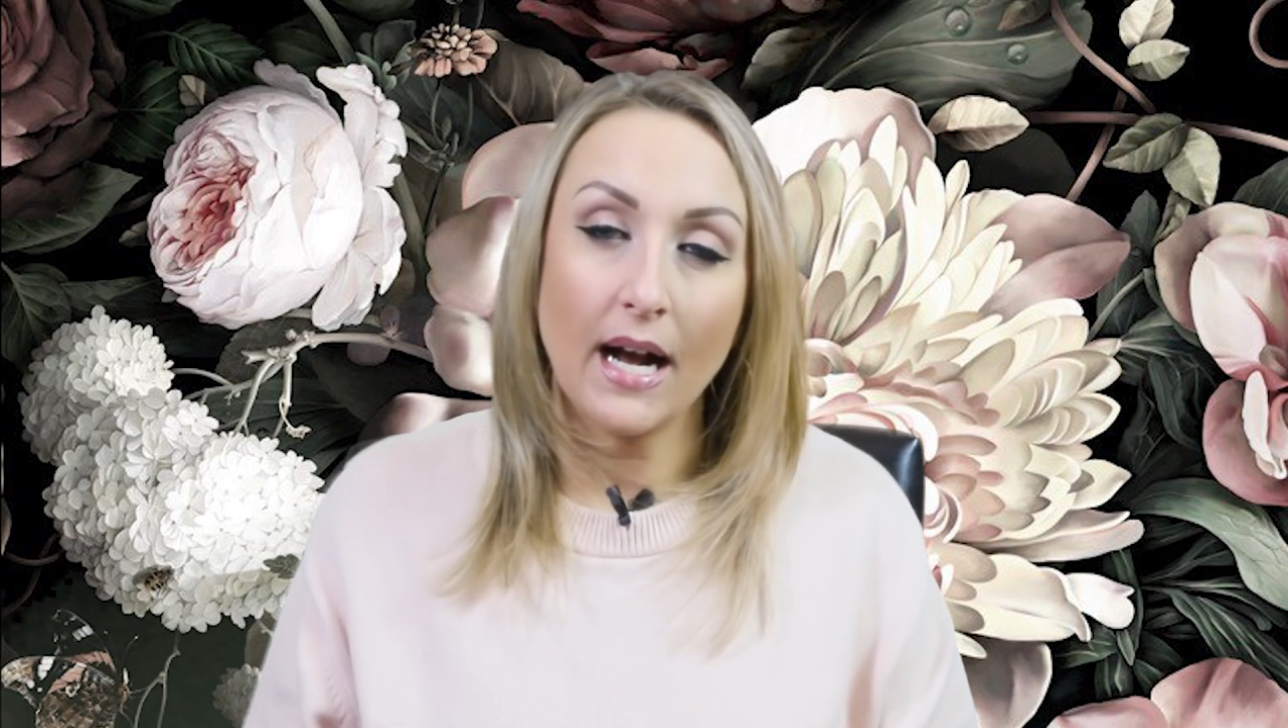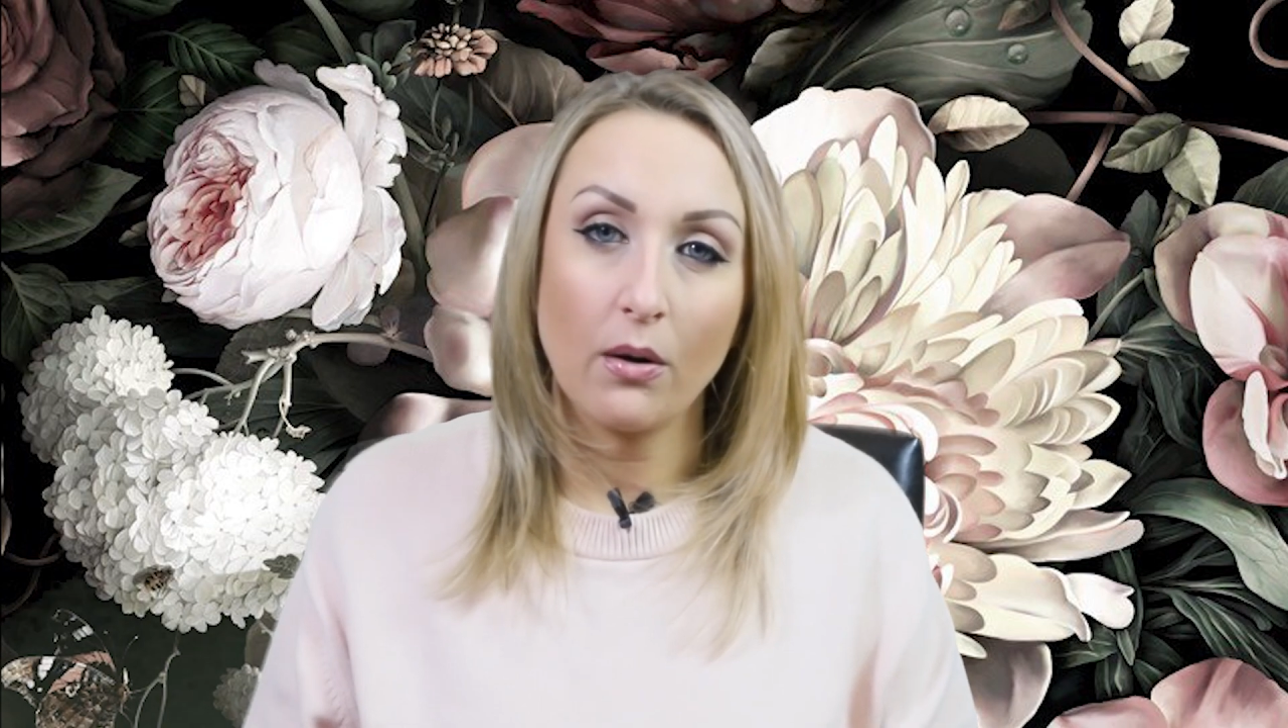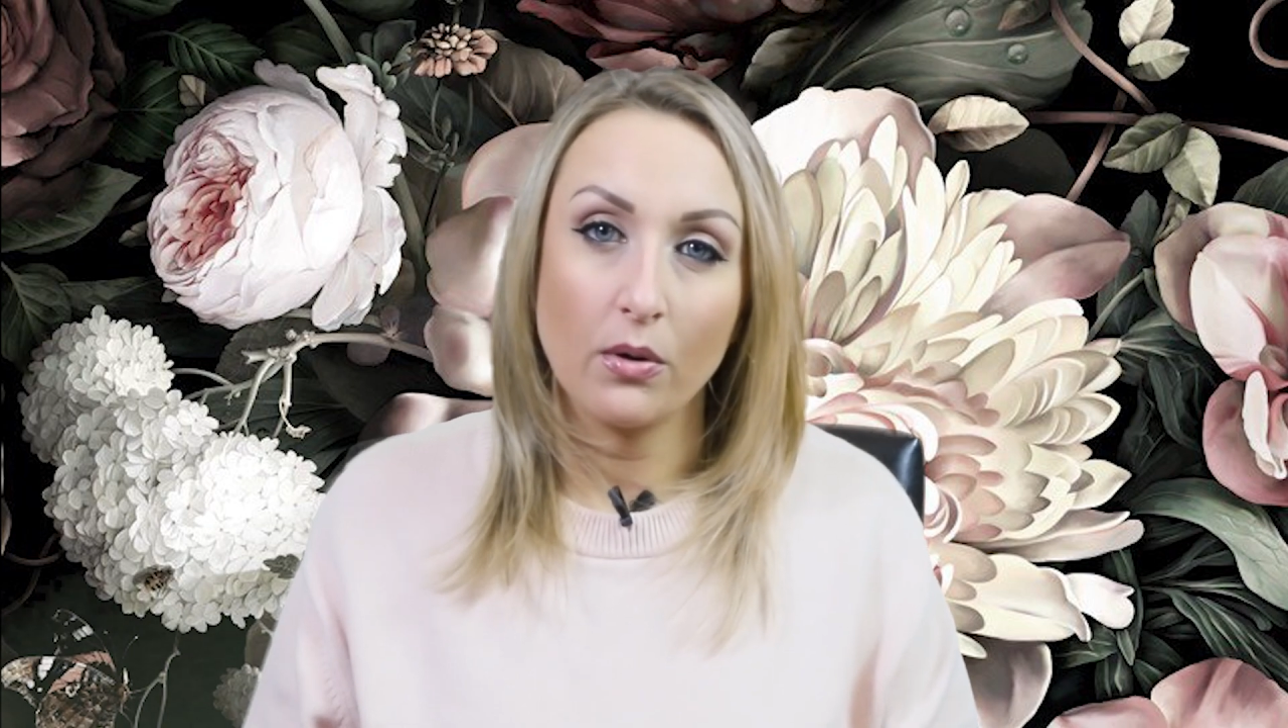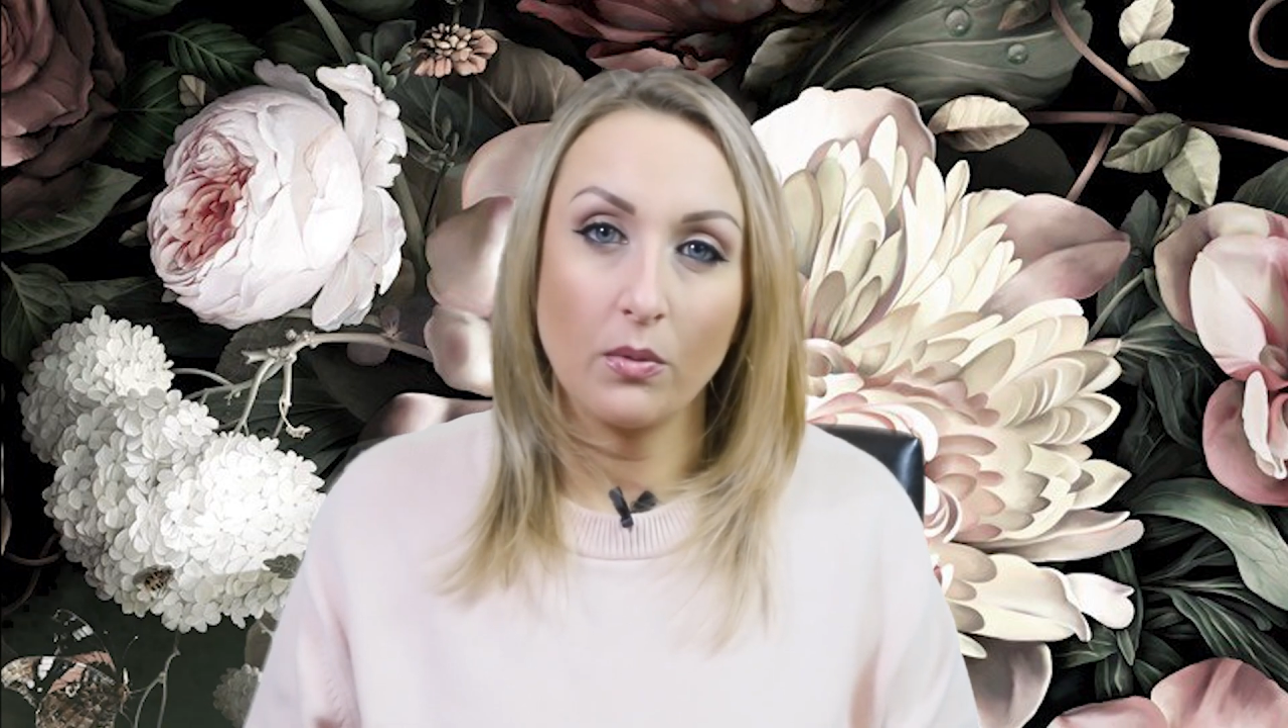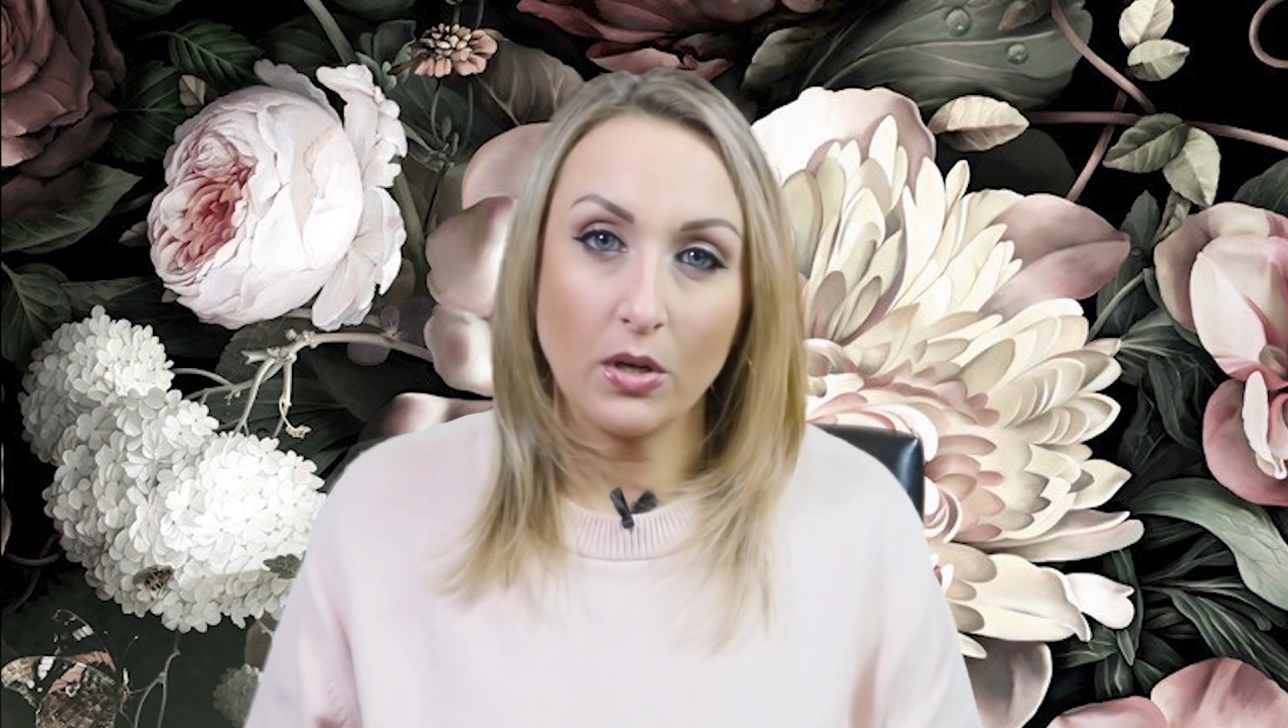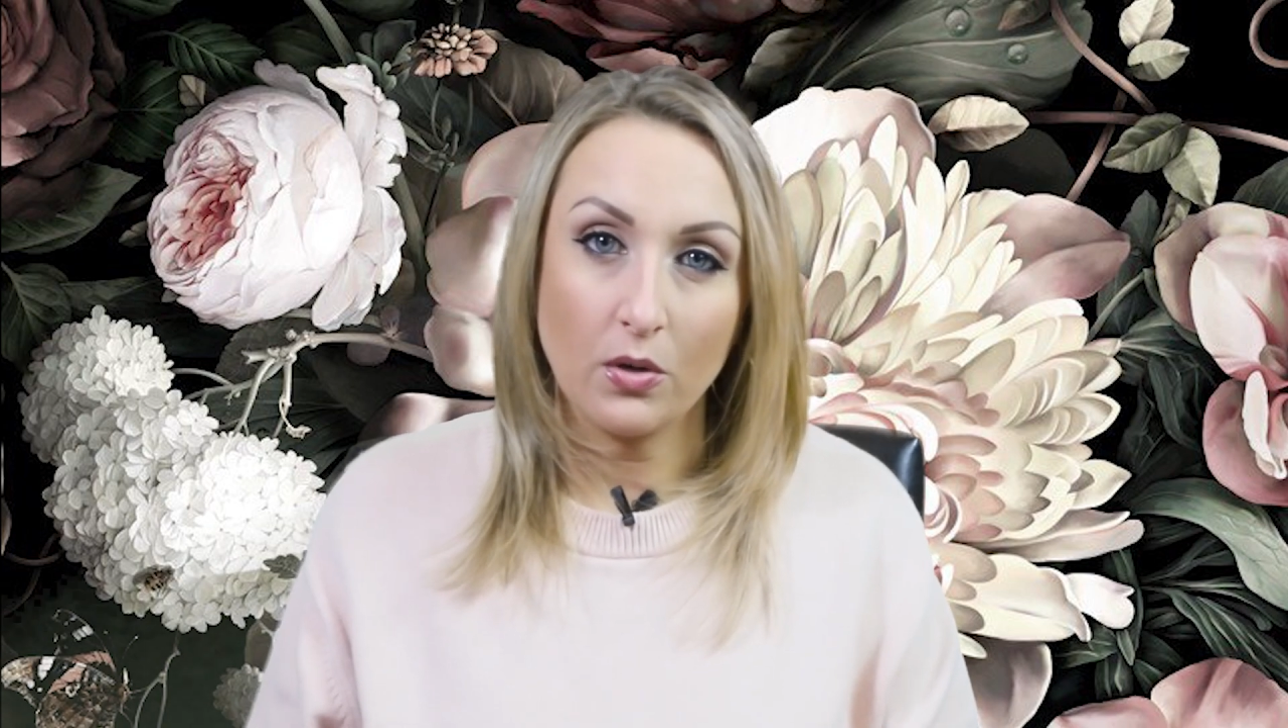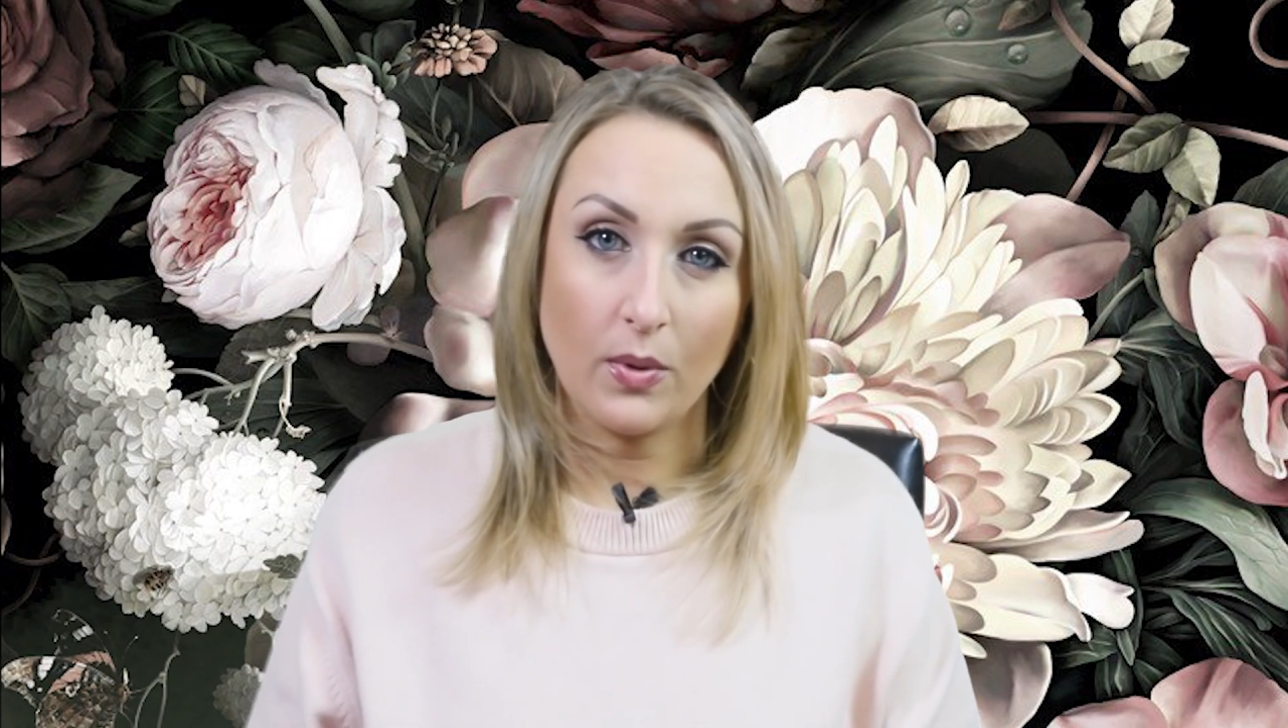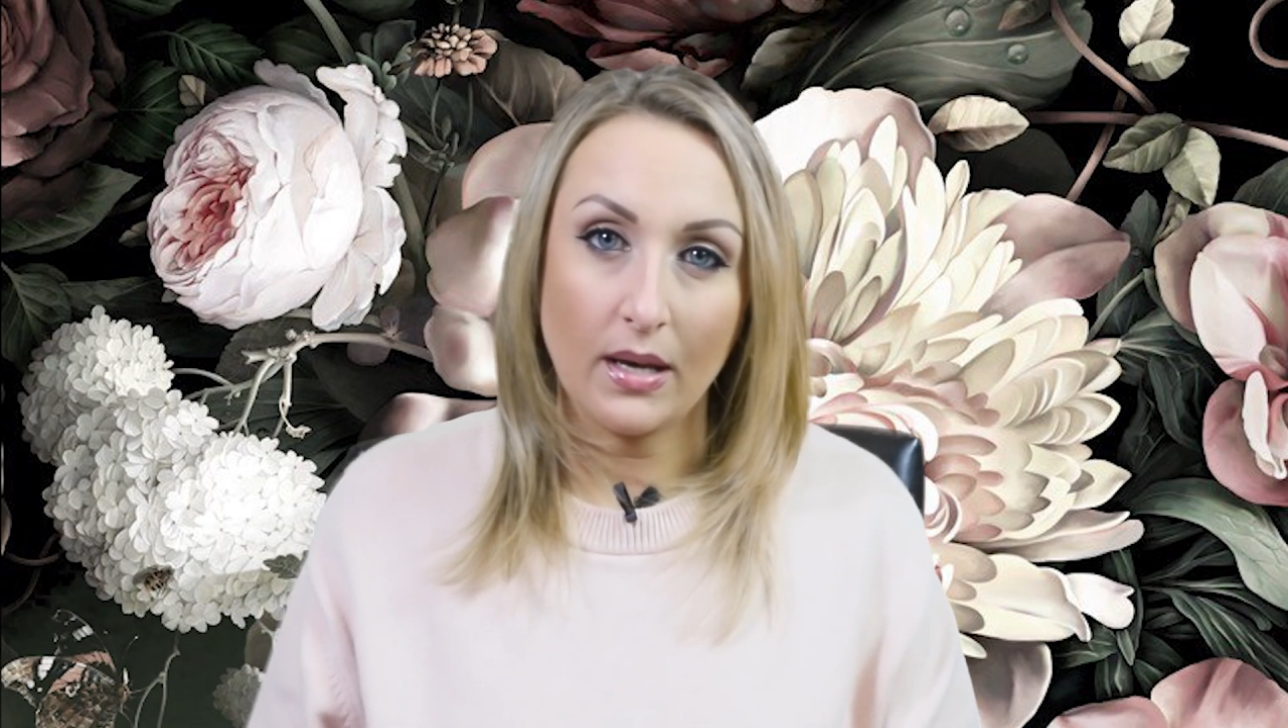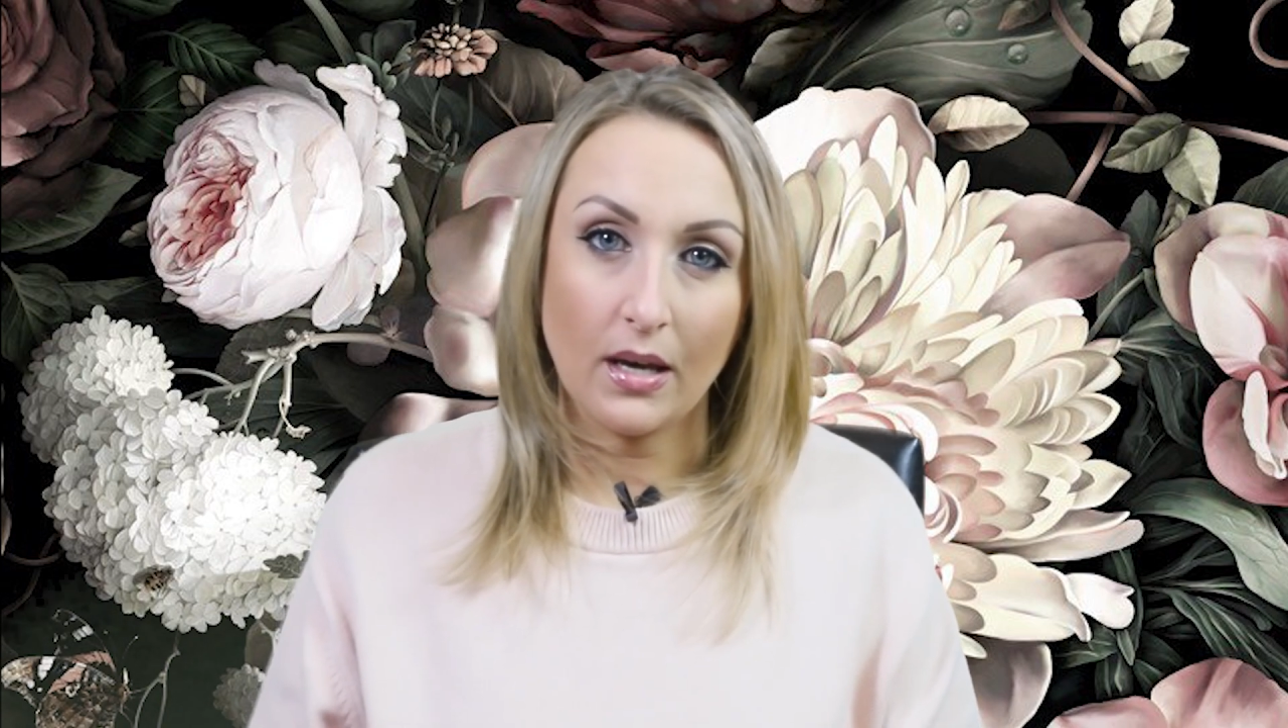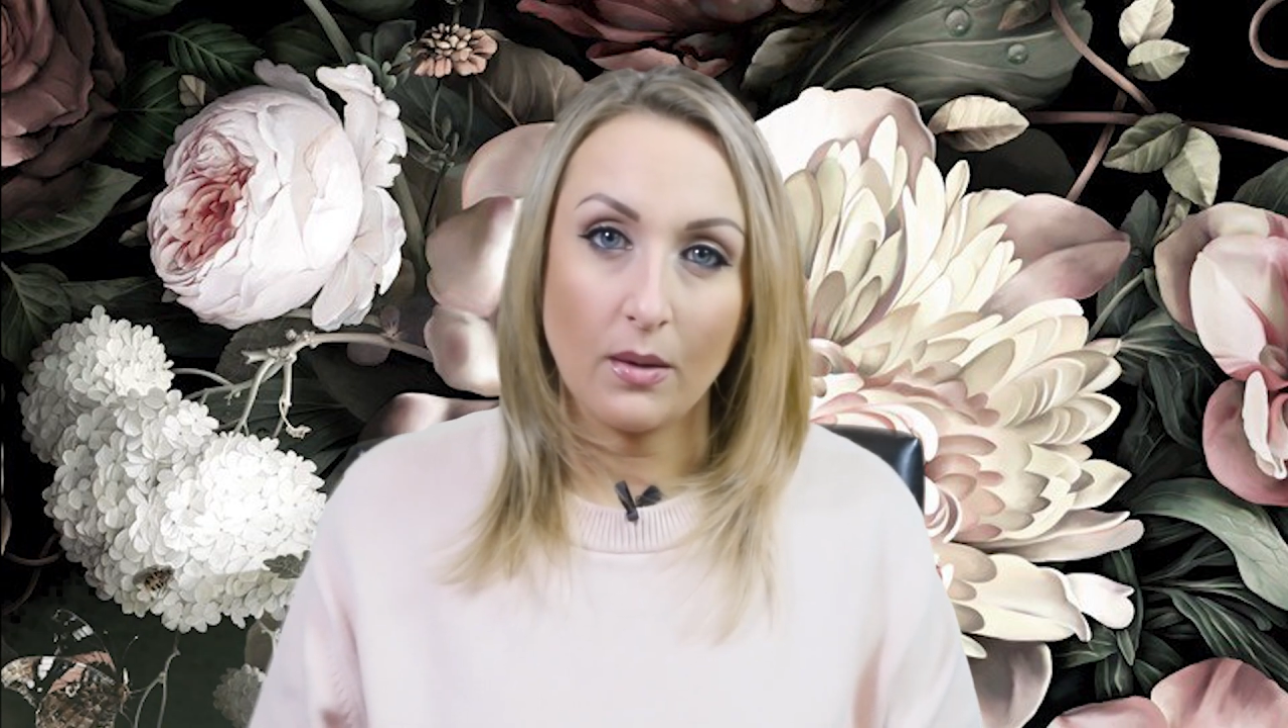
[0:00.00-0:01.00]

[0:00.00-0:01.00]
hour when you wake